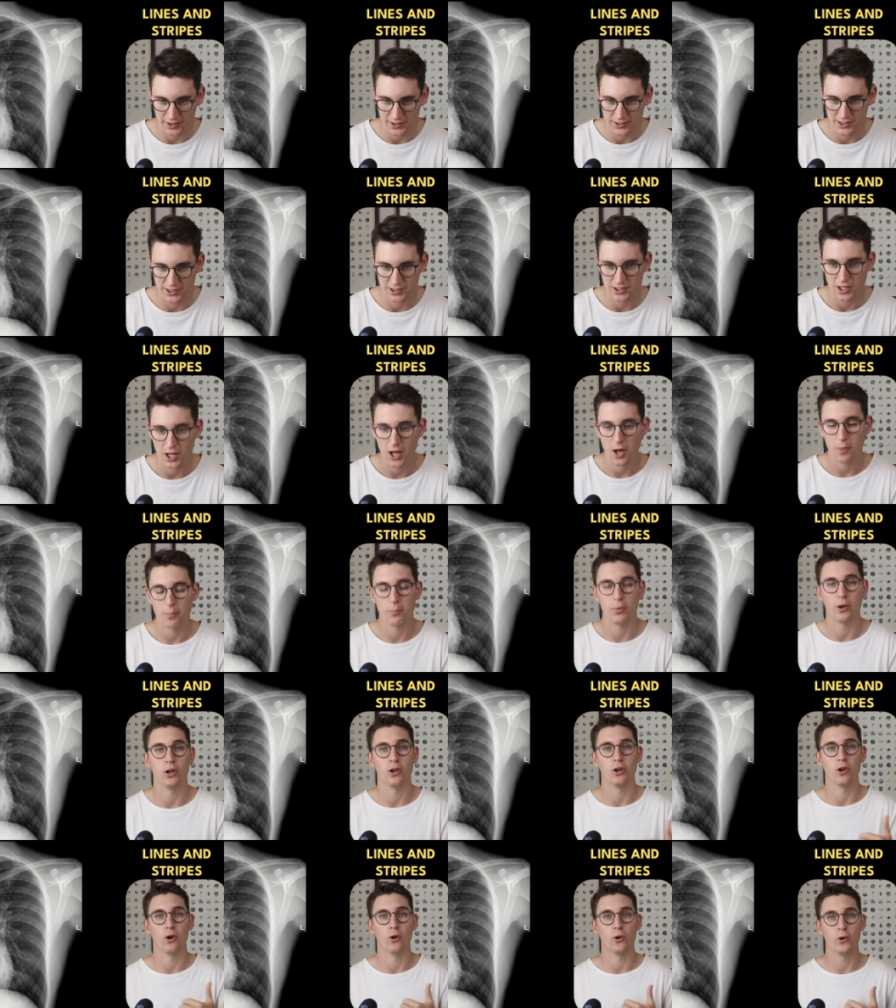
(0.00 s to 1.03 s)
This is
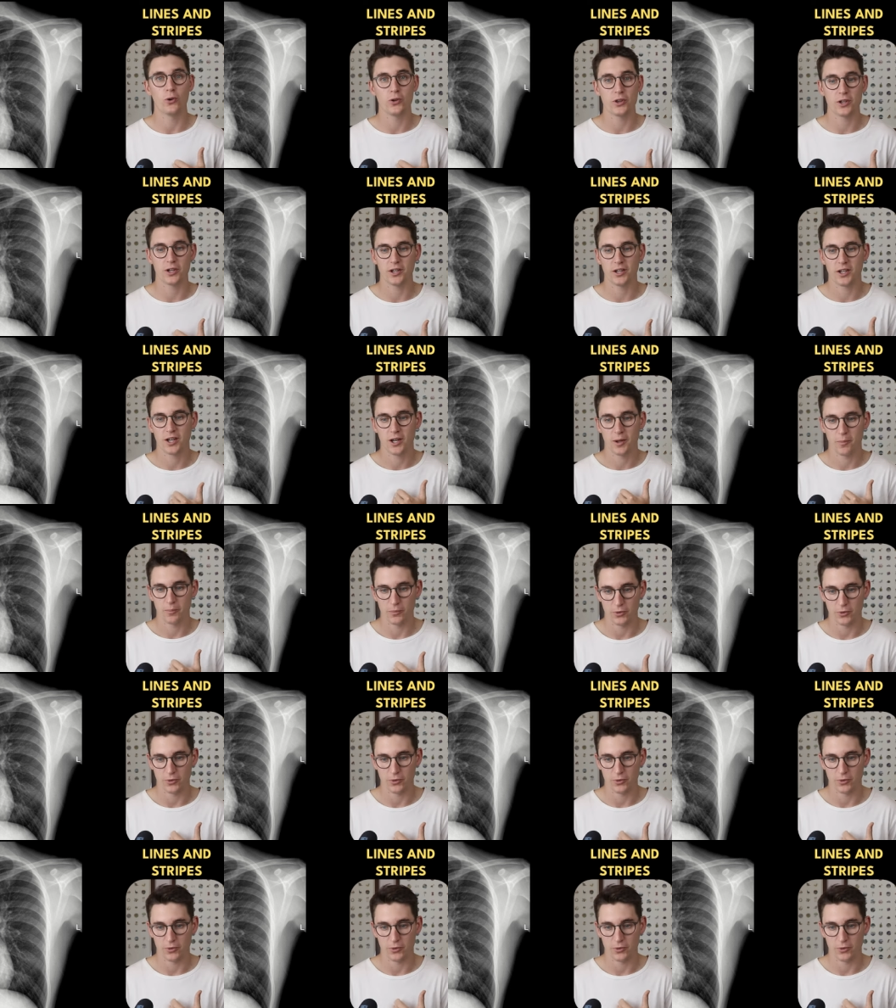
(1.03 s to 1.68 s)
below the